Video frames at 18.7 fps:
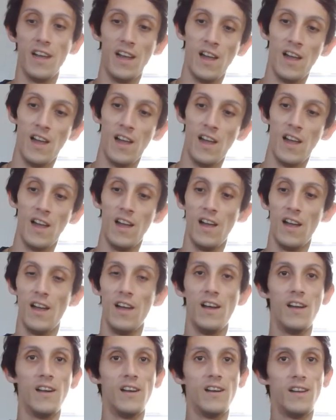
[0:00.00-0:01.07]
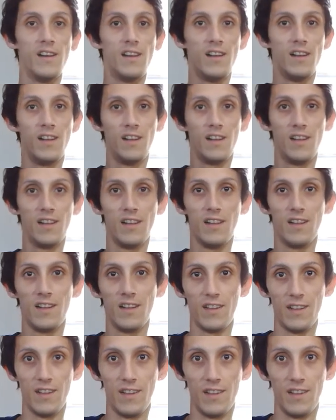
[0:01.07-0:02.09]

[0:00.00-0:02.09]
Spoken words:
(silence)